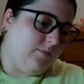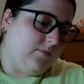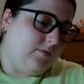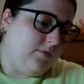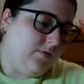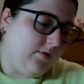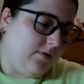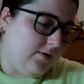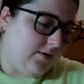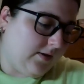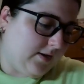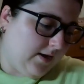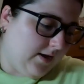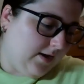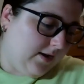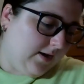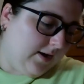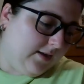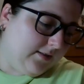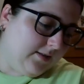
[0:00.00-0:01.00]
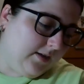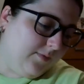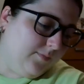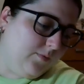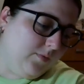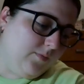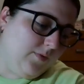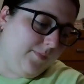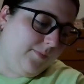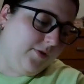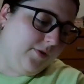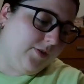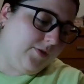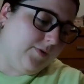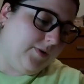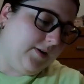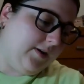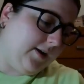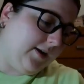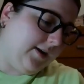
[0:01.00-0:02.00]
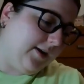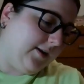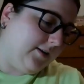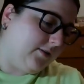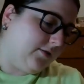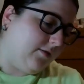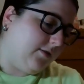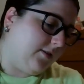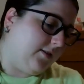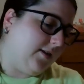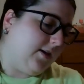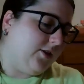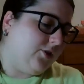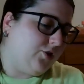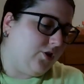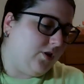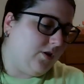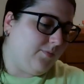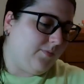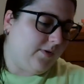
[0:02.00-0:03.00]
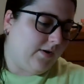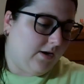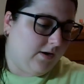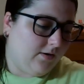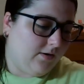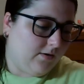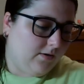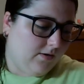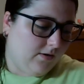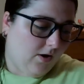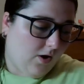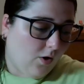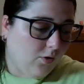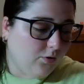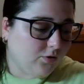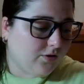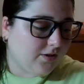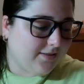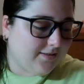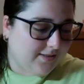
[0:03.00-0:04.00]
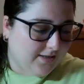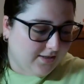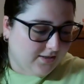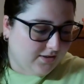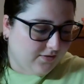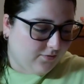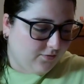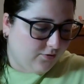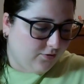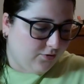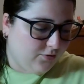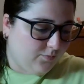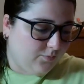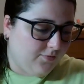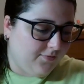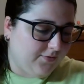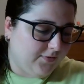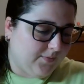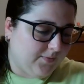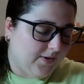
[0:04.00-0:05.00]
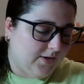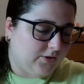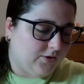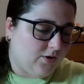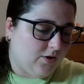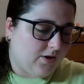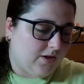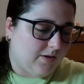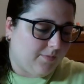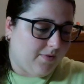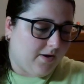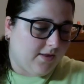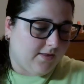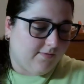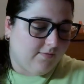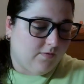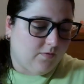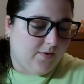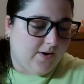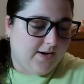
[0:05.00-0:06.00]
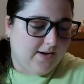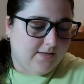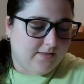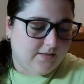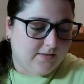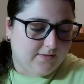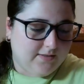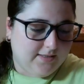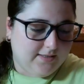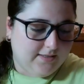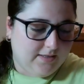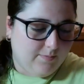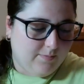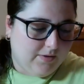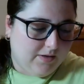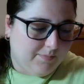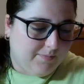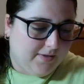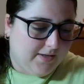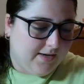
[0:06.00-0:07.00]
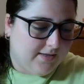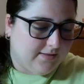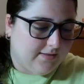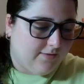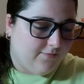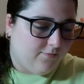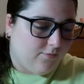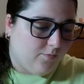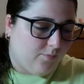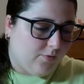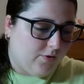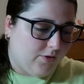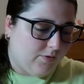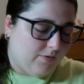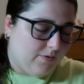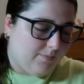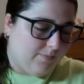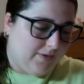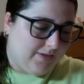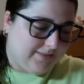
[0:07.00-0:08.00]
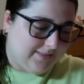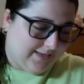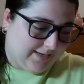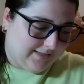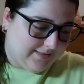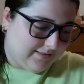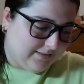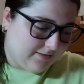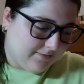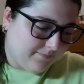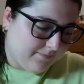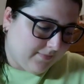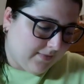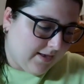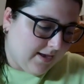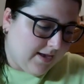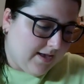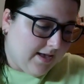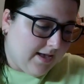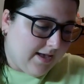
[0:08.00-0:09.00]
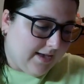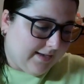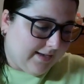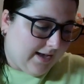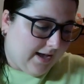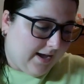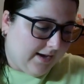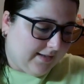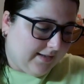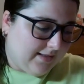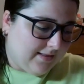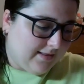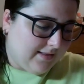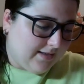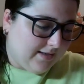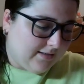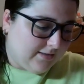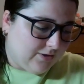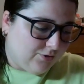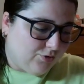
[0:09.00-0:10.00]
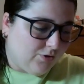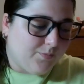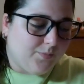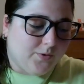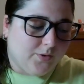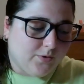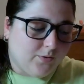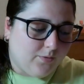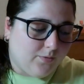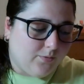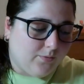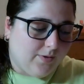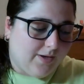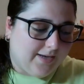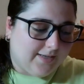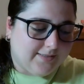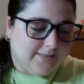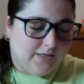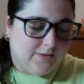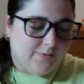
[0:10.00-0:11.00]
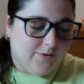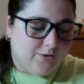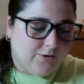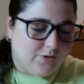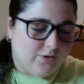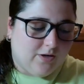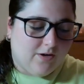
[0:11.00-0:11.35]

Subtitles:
Look at example 1.39. So a test tube in an ultra centrifuge moves around a circular path of a radius of 60 millimeters in 4.3 milliseconds. Calculate the centripetal acceleration